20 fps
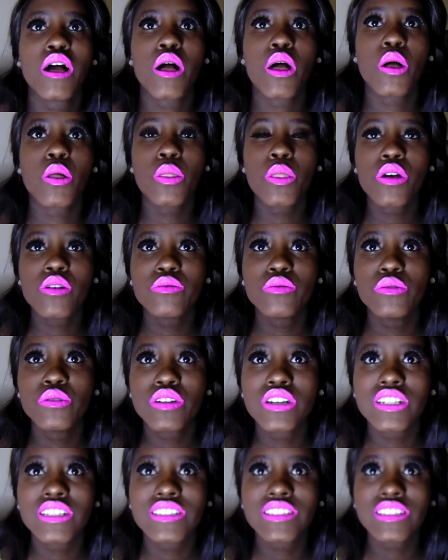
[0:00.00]
I don't know if you
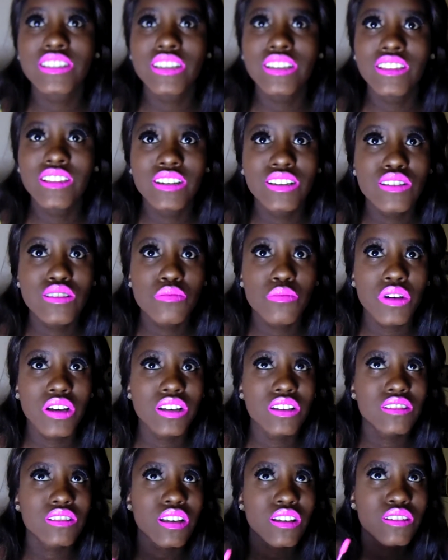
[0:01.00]
can see this,
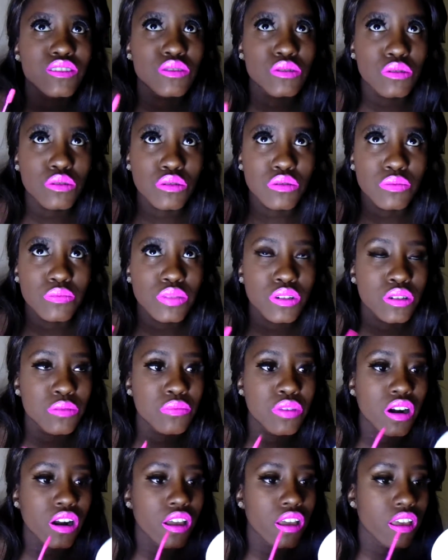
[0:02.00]
but it's like super
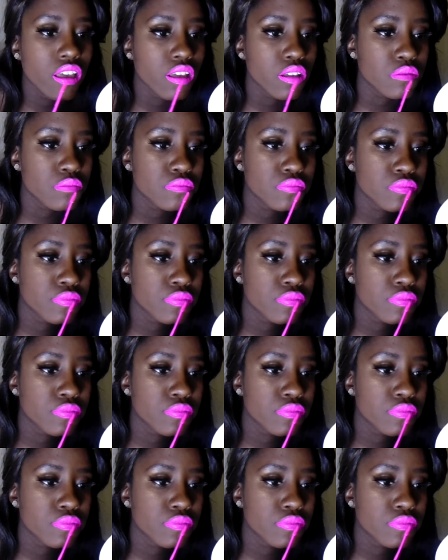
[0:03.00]
bright.